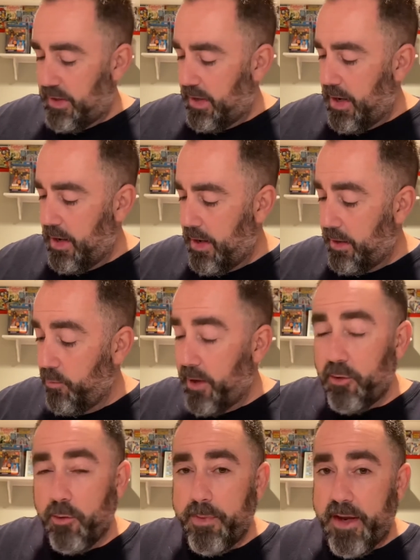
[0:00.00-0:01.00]
on a
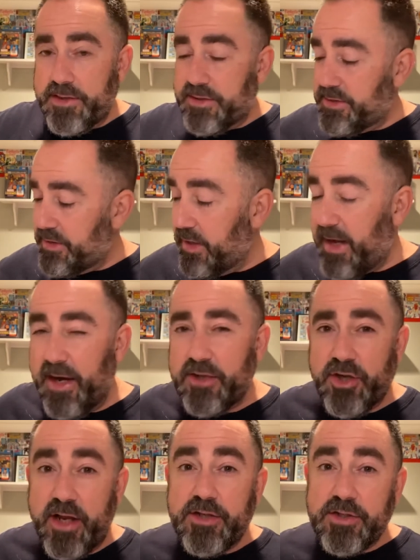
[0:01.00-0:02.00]
regular basis, and it kind of
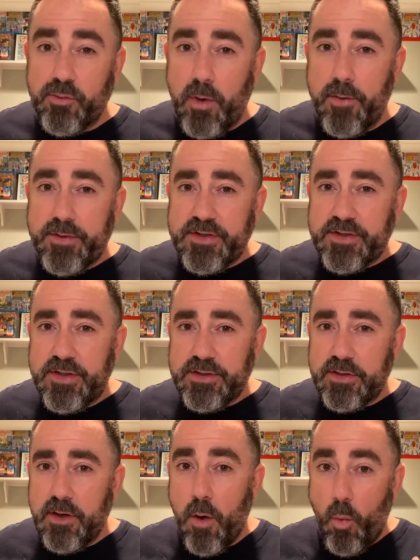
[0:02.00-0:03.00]
changes throughout the
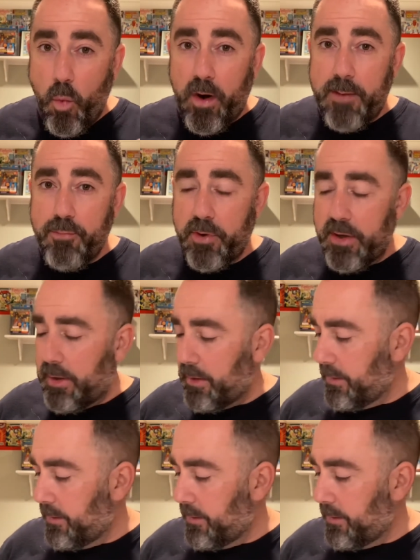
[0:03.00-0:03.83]
season what I put in it.